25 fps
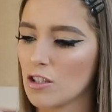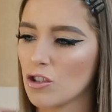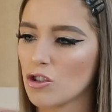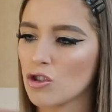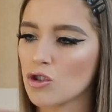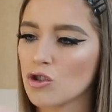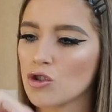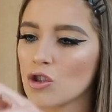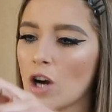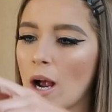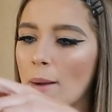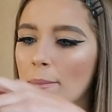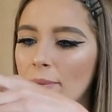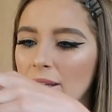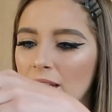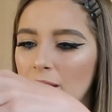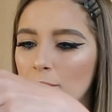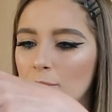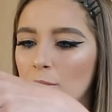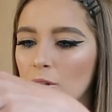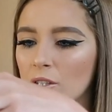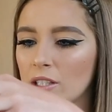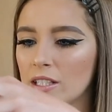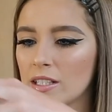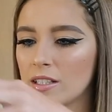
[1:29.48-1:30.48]
a strappy
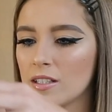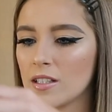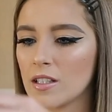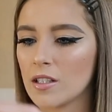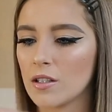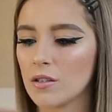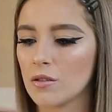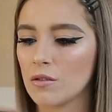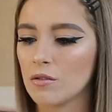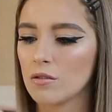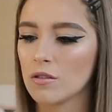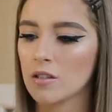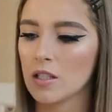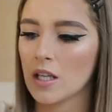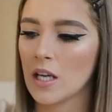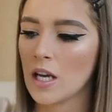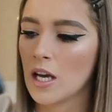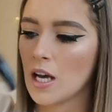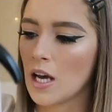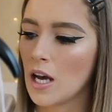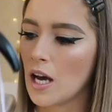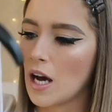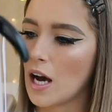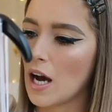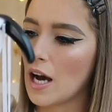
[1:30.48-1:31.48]
bodysuit.
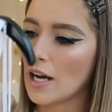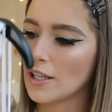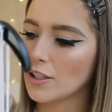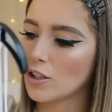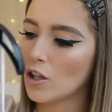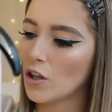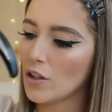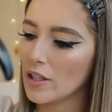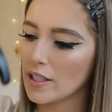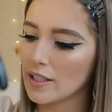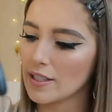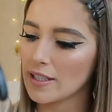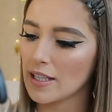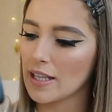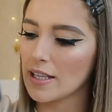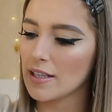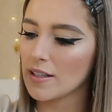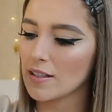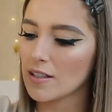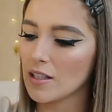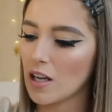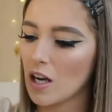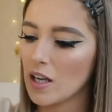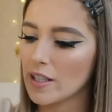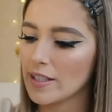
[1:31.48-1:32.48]
I got this in
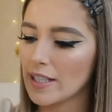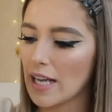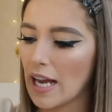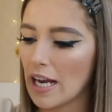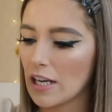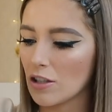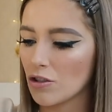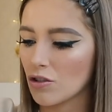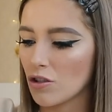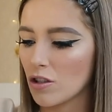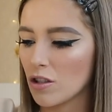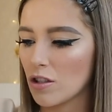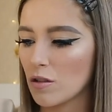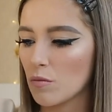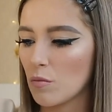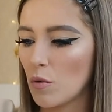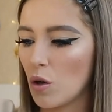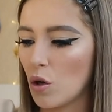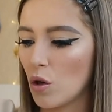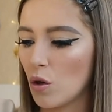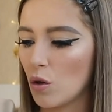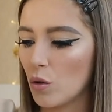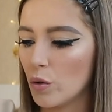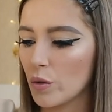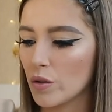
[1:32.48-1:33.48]
size extra
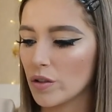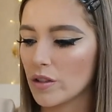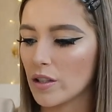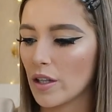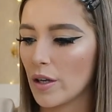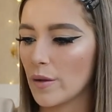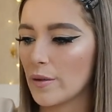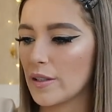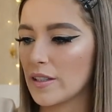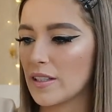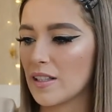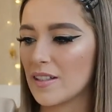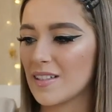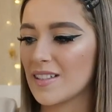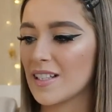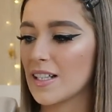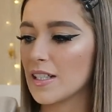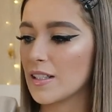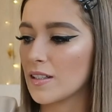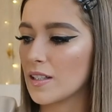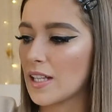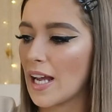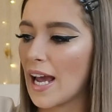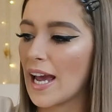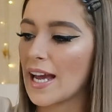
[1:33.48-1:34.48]
small, so it's a
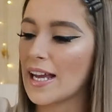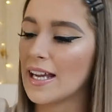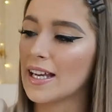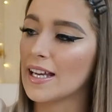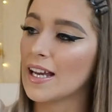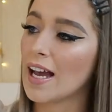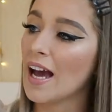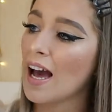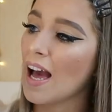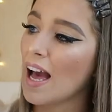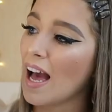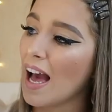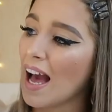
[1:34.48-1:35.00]
6 to 8,